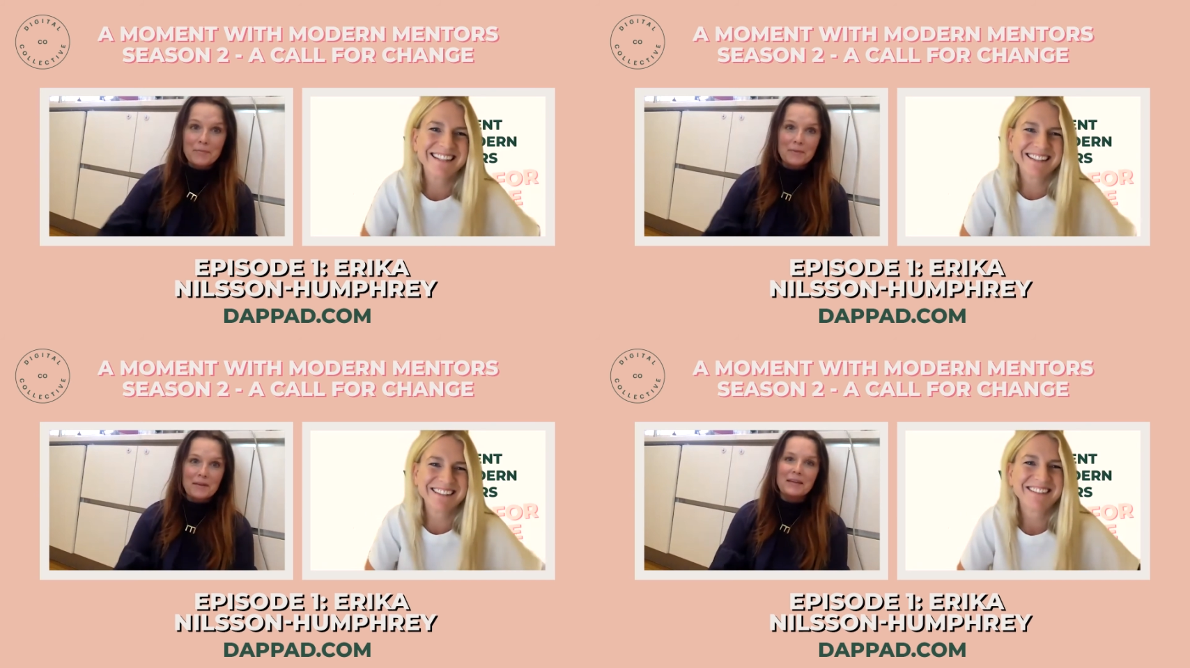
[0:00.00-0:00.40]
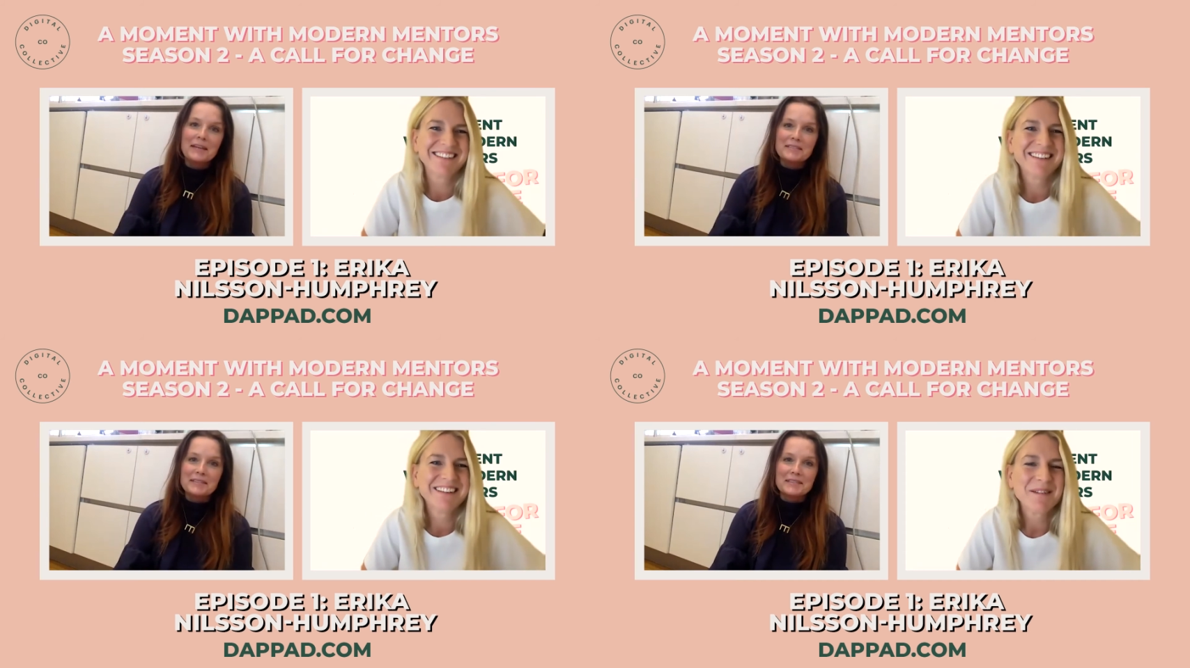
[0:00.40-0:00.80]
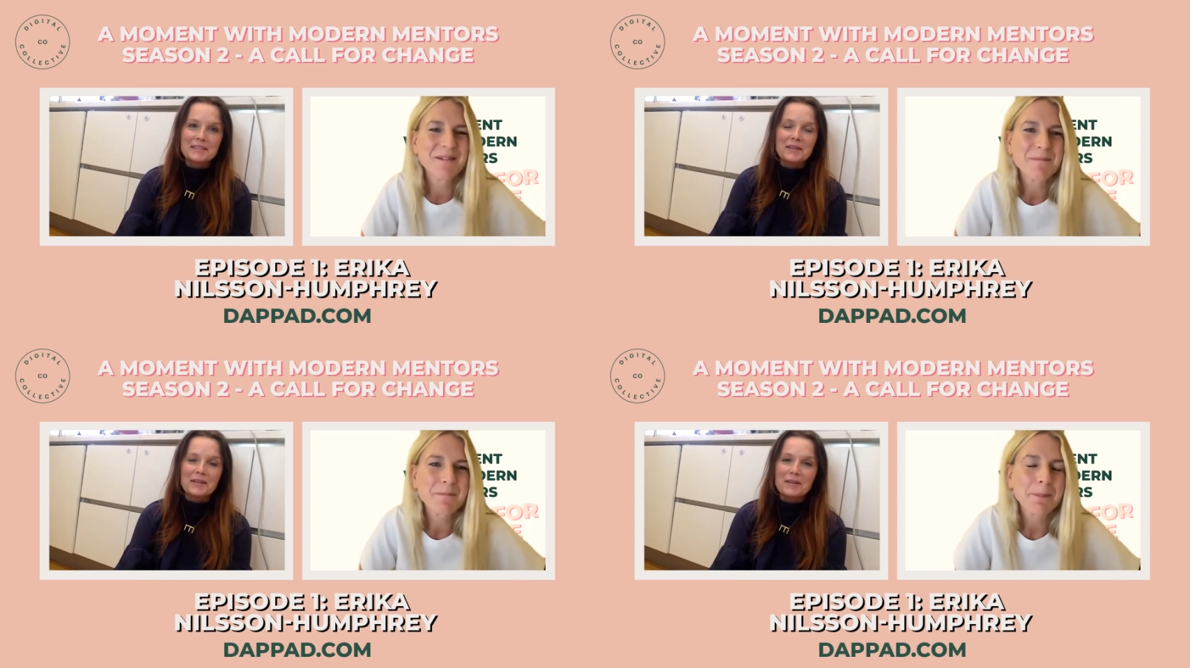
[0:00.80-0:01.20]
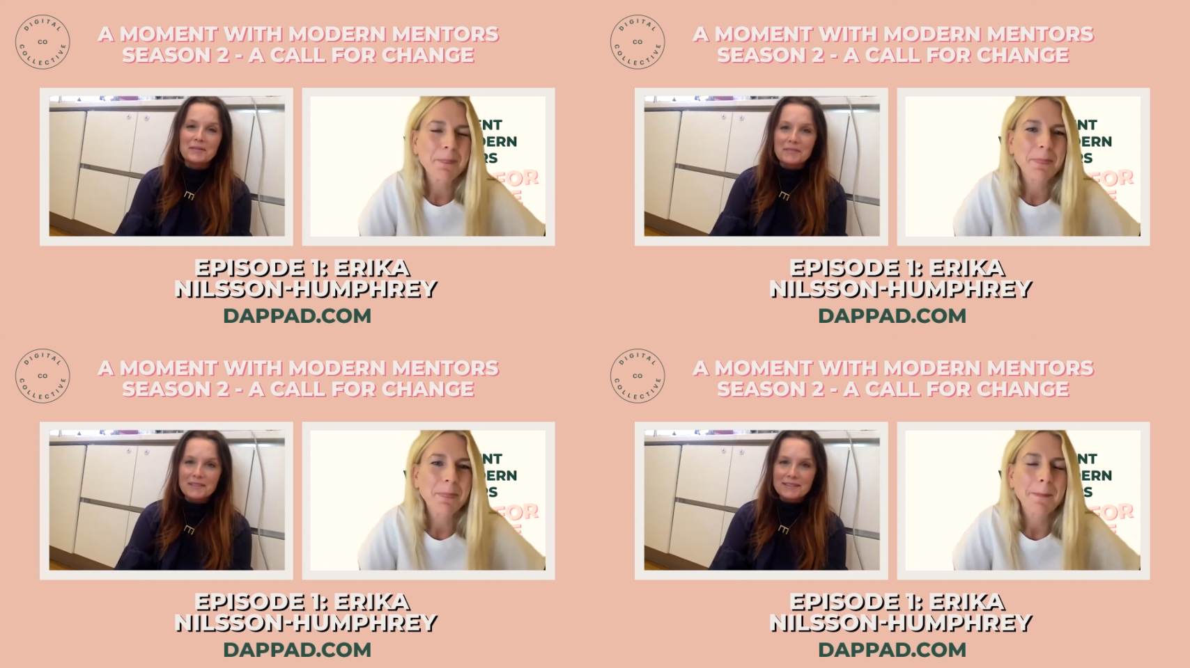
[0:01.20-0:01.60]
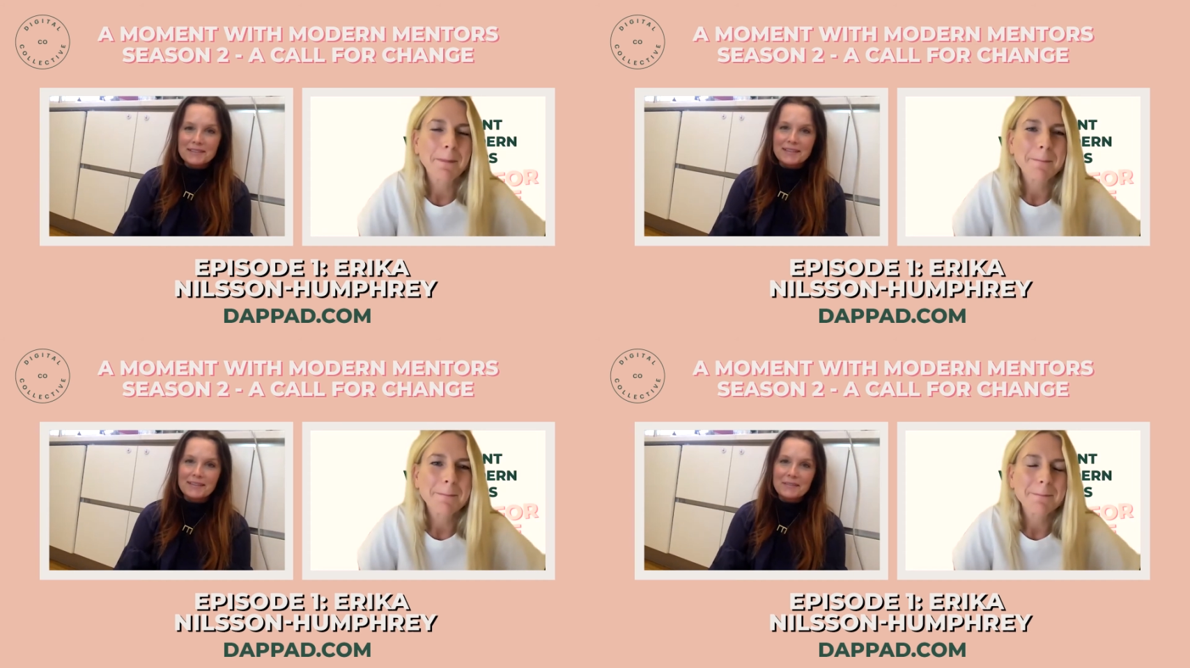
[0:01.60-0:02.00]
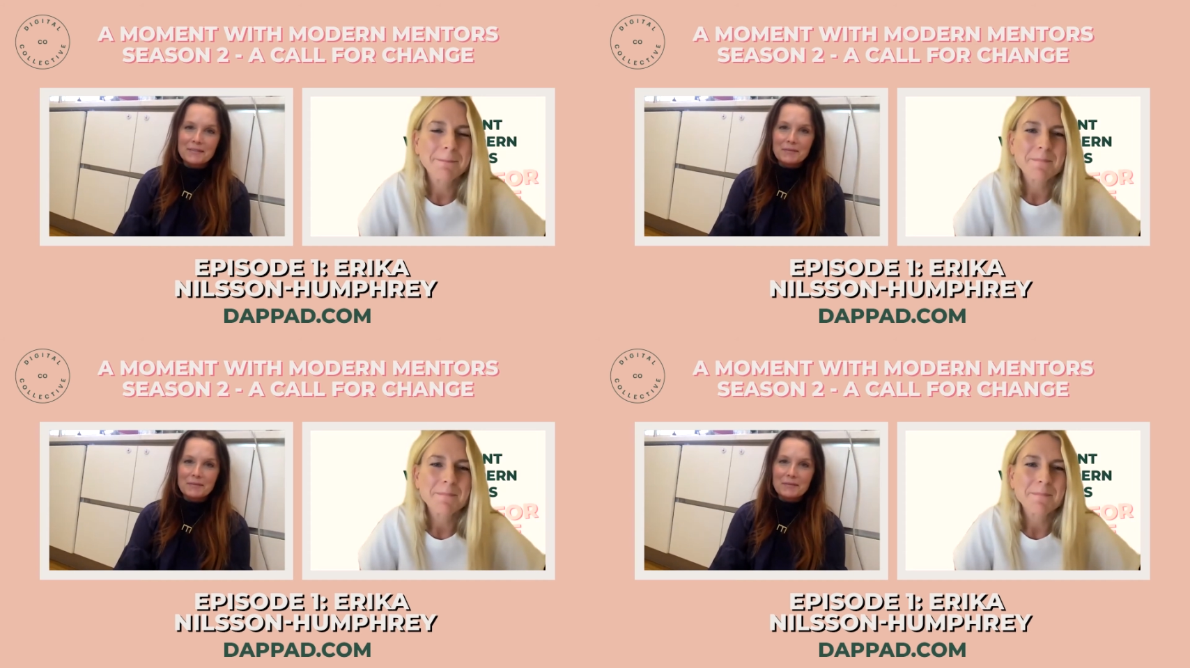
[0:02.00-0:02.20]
Speaker 1: it's, it's the